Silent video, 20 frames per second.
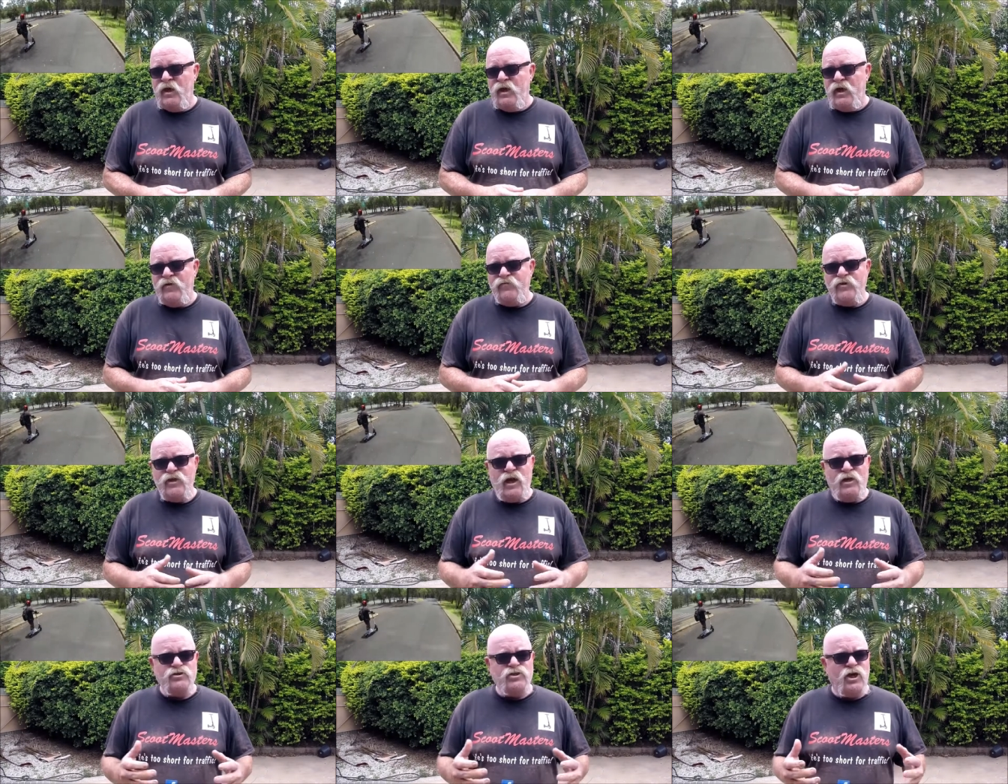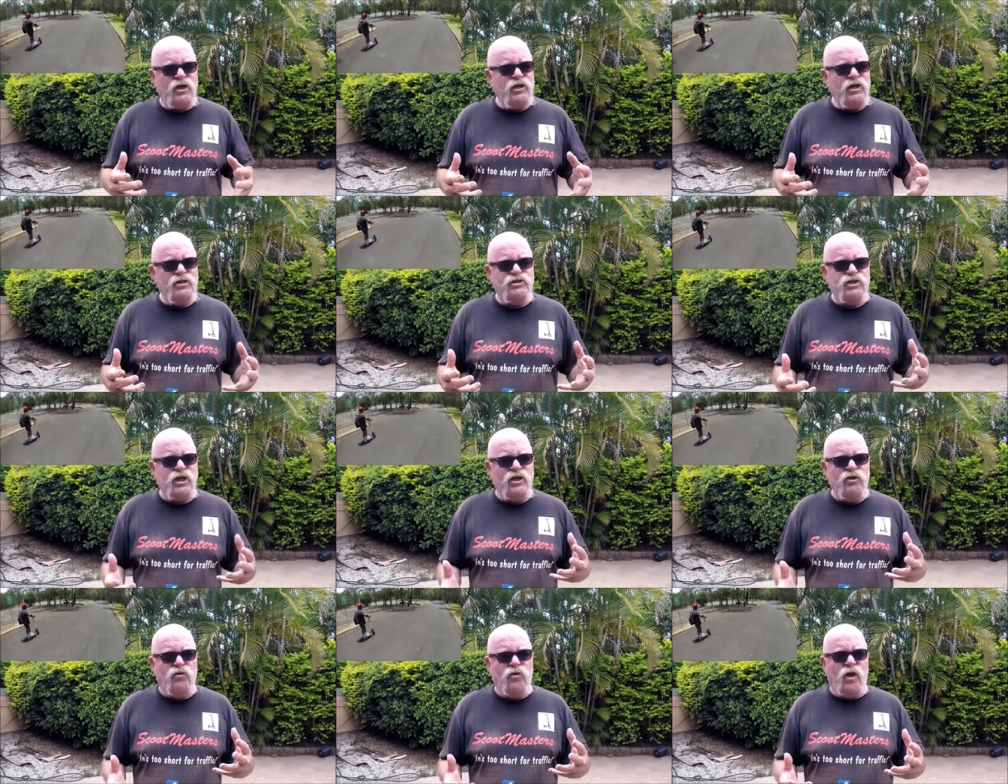Even though it's only a
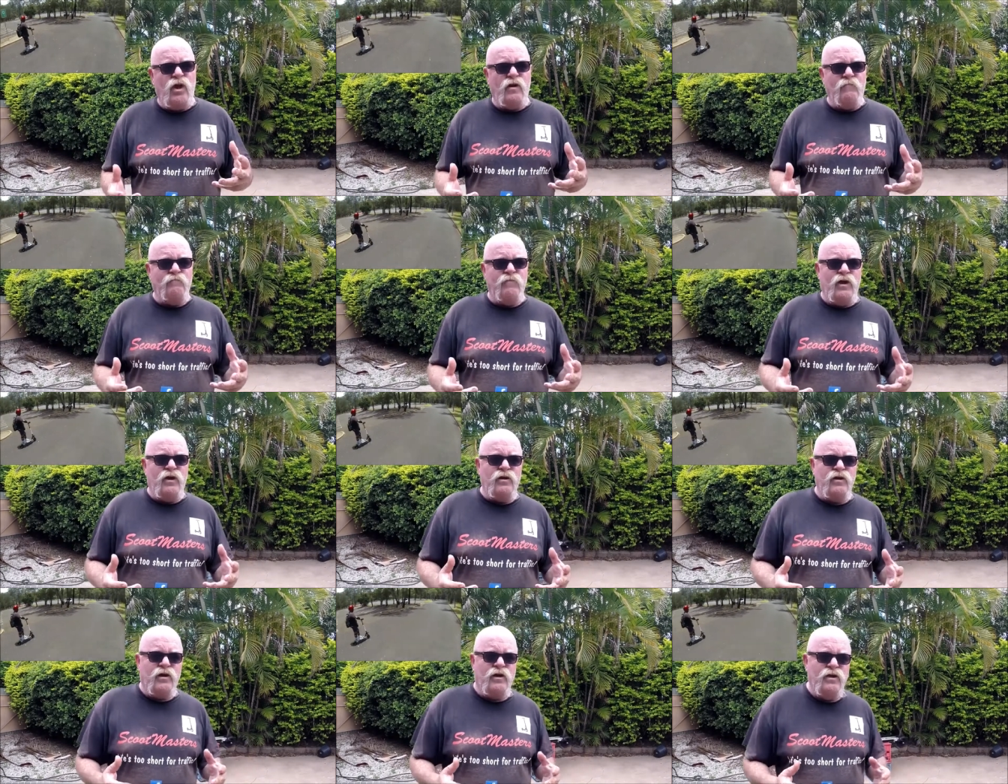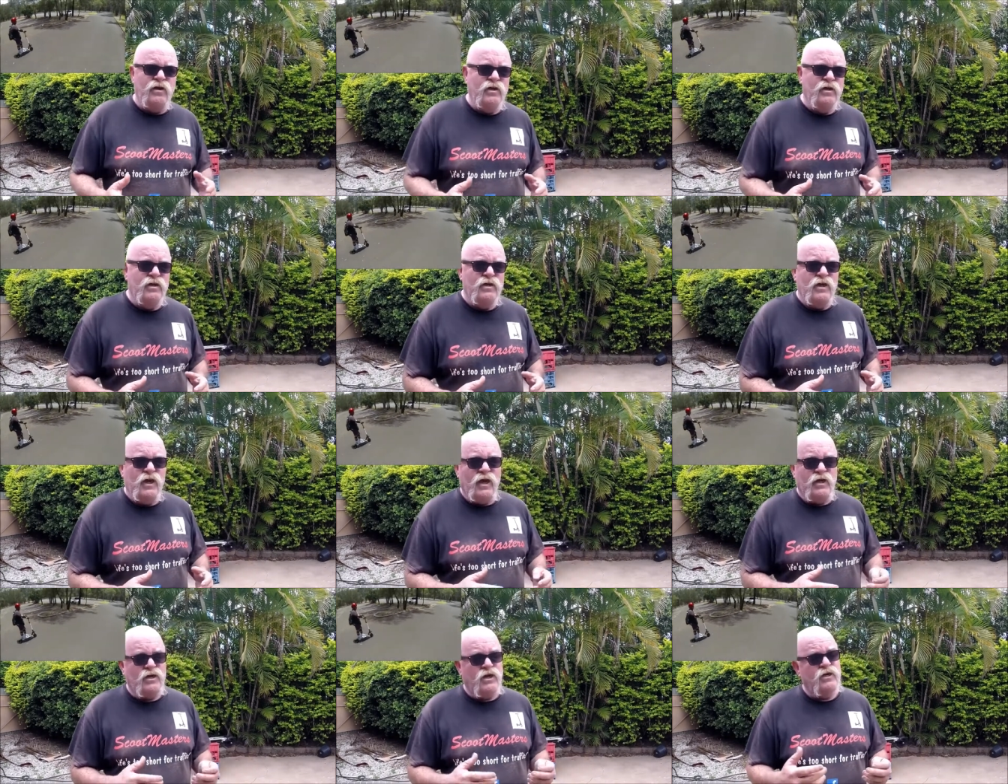single hub motor
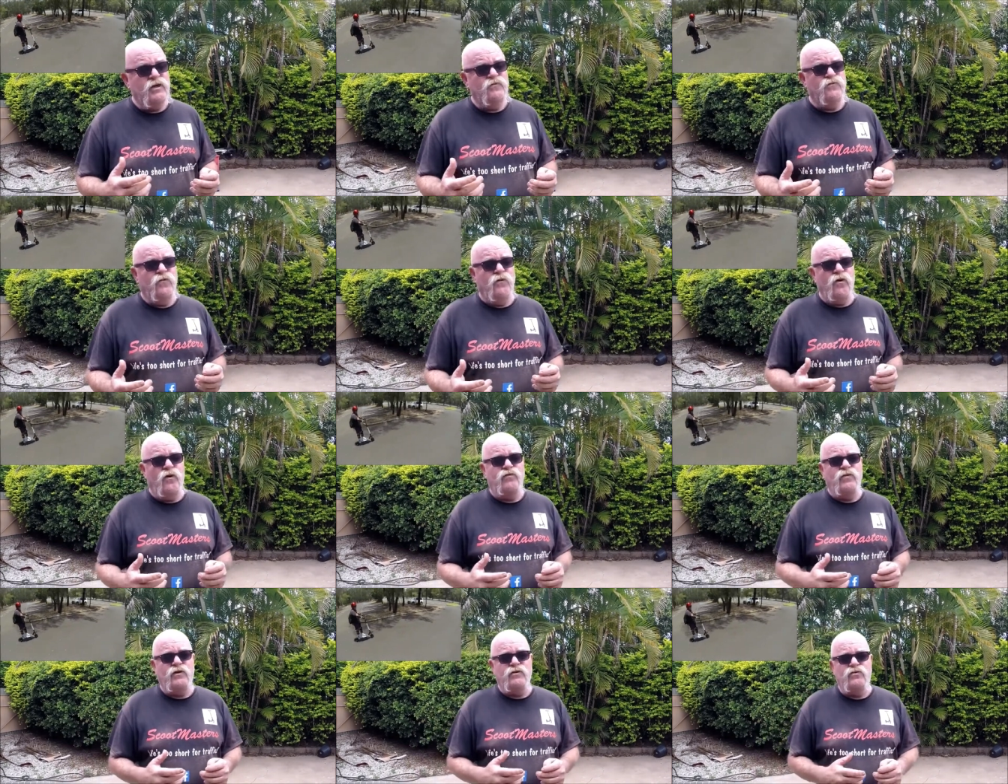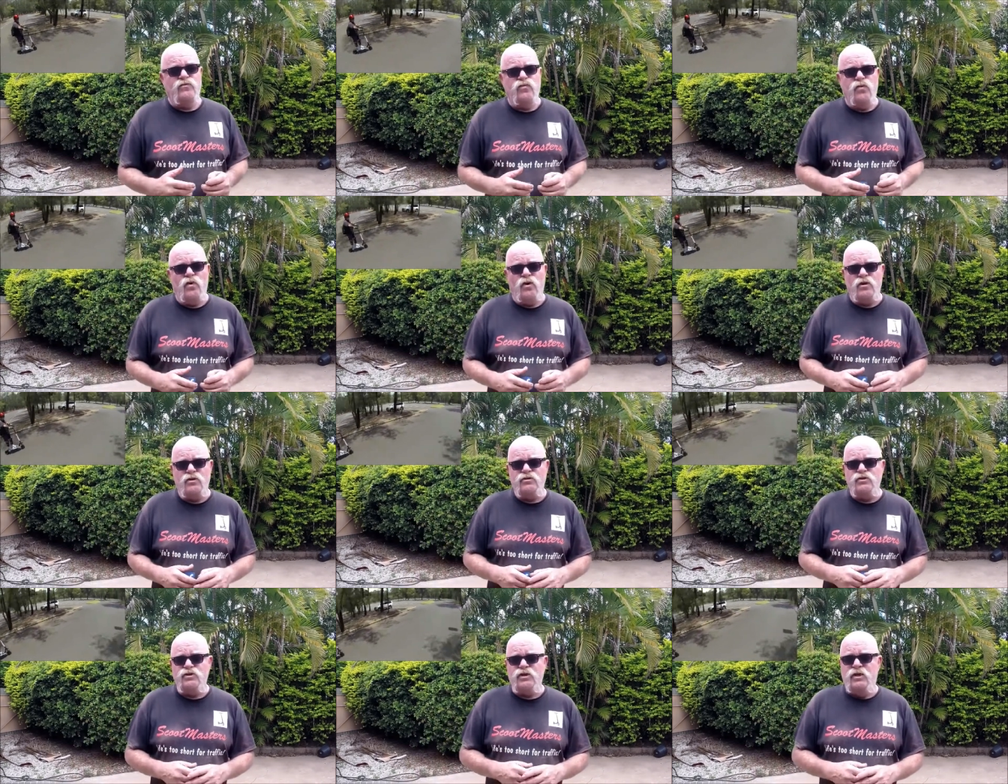and only 500
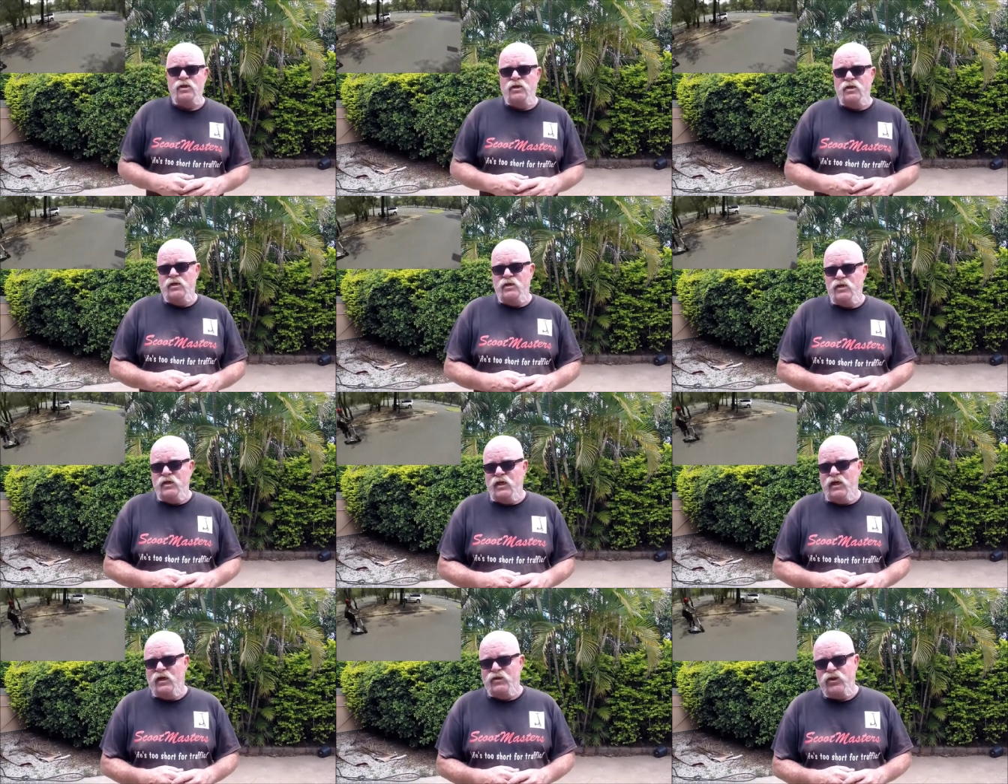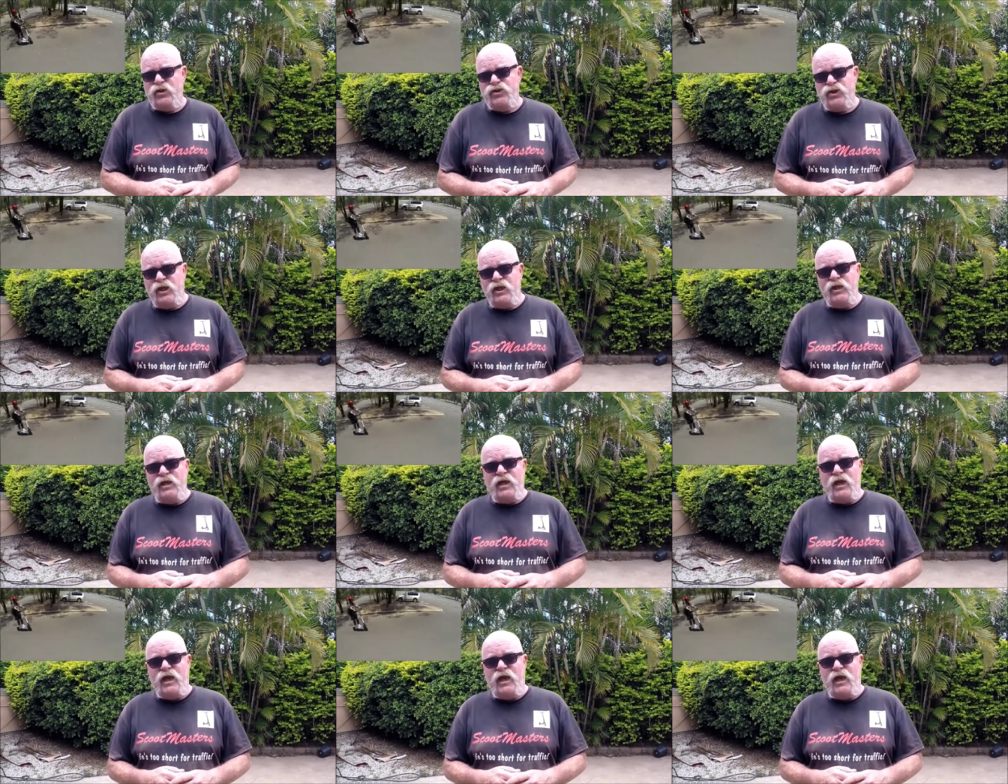watts, the thing